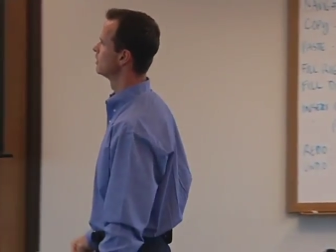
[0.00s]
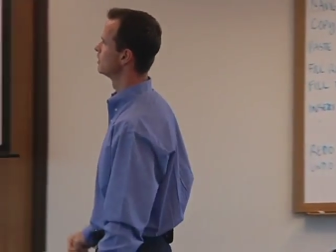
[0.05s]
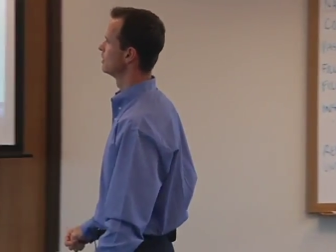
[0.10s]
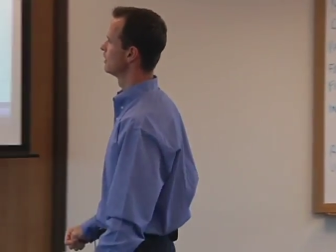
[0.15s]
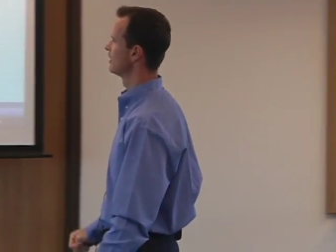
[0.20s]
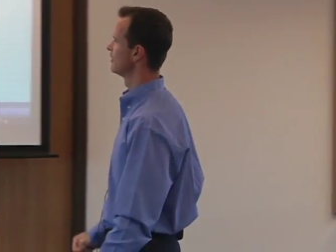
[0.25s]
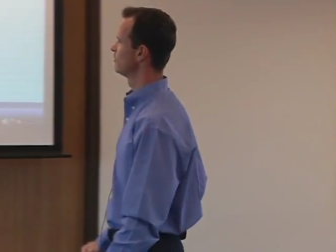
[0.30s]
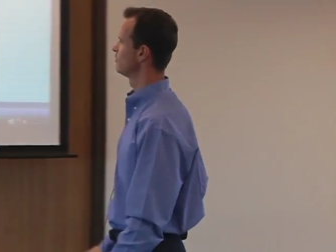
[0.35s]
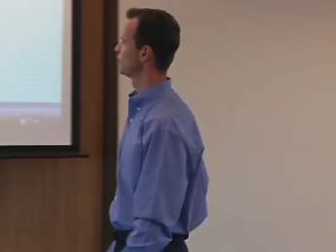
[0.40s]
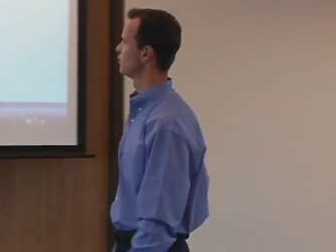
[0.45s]

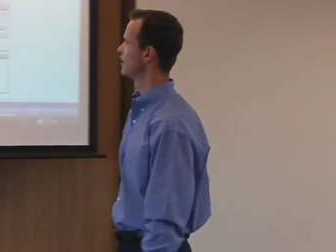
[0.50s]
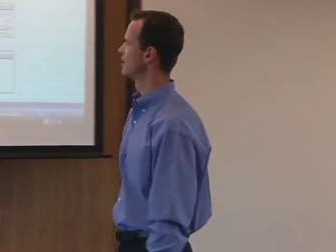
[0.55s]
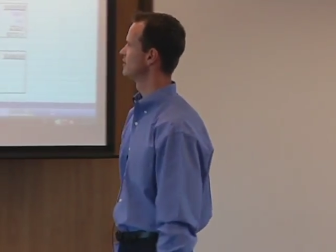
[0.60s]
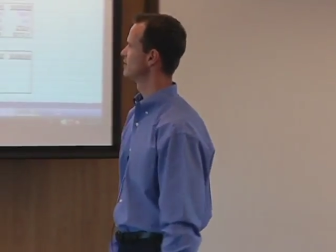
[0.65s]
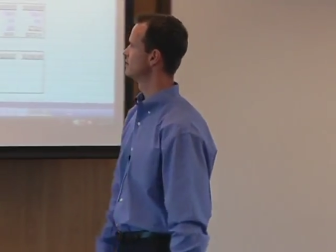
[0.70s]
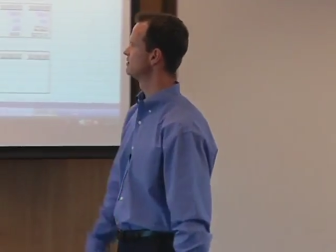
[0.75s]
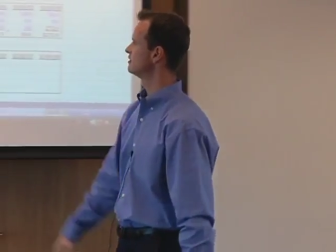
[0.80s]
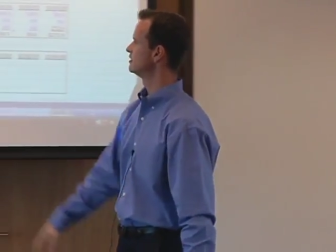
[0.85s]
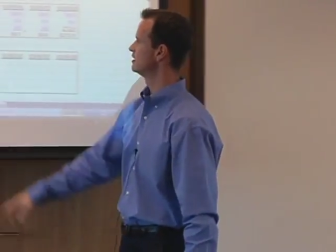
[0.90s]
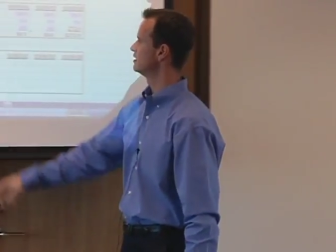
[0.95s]
left
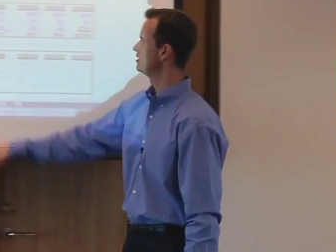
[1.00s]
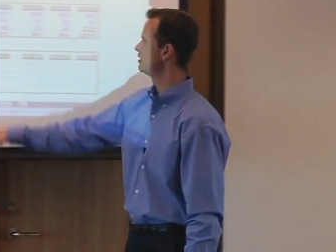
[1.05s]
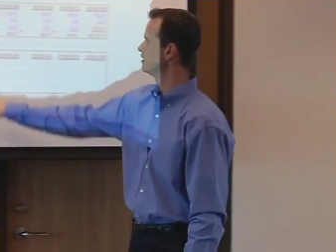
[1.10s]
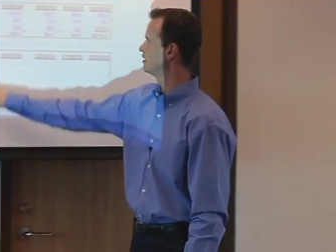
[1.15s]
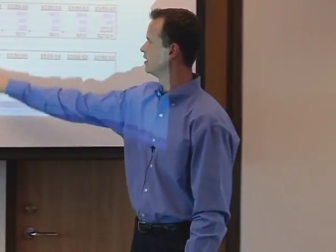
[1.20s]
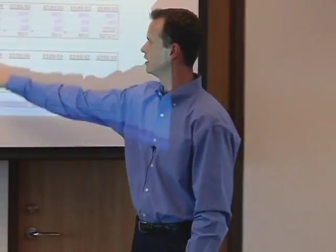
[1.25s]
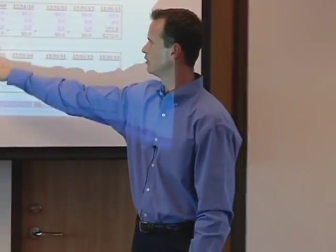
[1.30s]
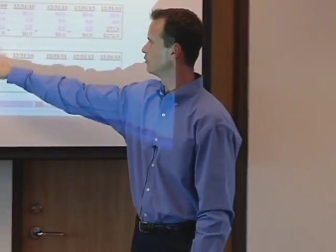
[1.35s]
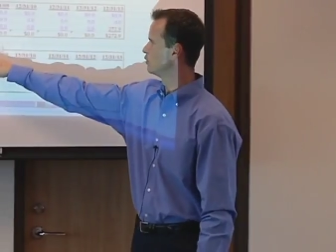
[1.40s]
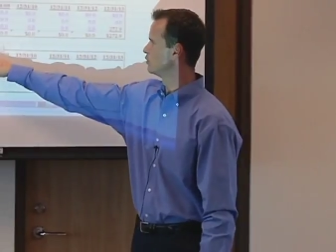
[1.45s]
parenthesis,
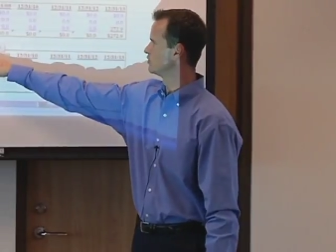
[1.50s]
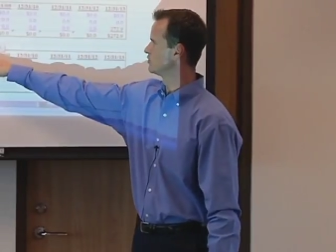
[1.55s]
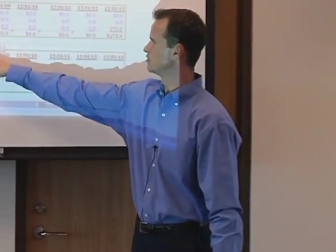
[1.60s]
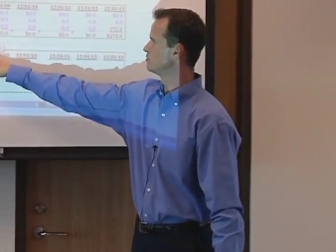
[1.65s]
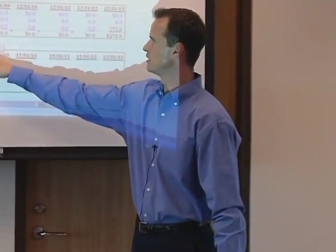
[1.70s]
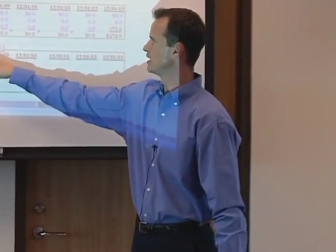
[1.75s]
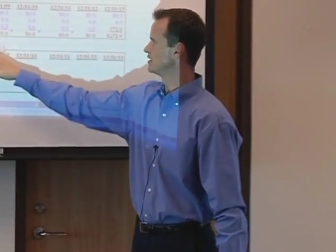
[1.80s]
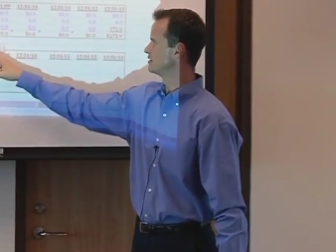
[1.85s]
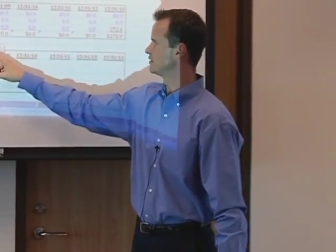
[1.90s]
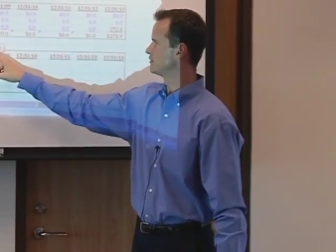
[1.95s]
it will
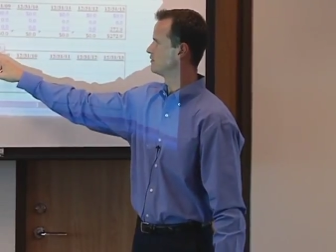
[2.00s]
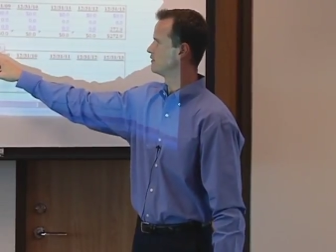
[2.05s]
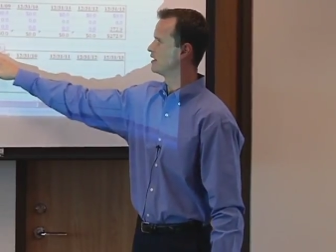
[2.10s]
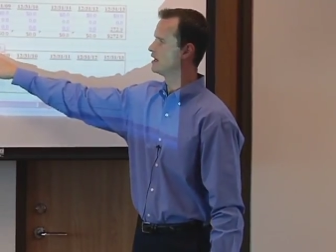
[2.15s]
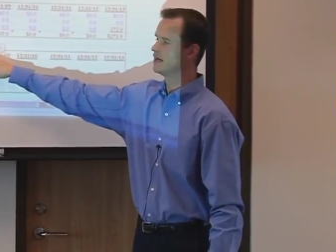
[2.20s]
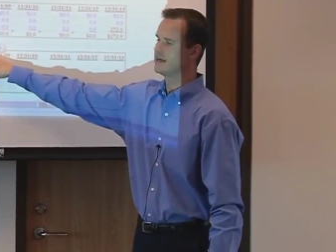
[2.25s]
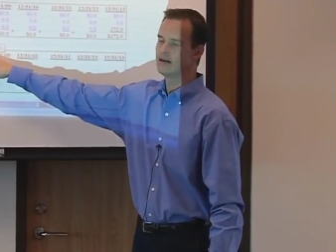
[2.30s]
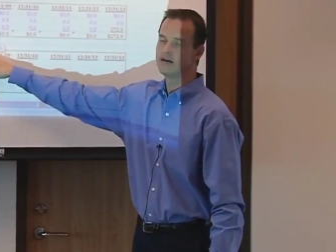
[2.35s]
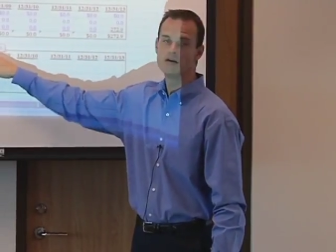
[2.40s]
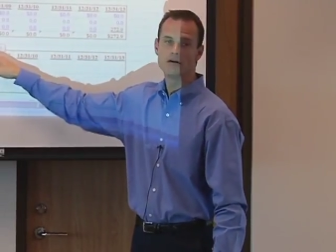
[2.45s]

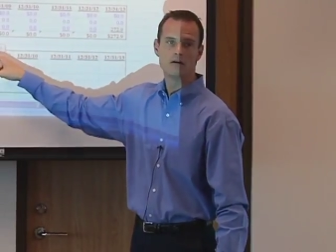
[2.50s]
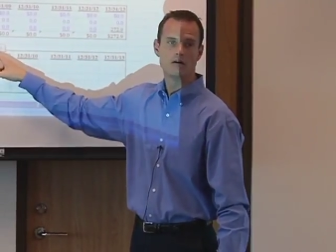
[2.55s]
specify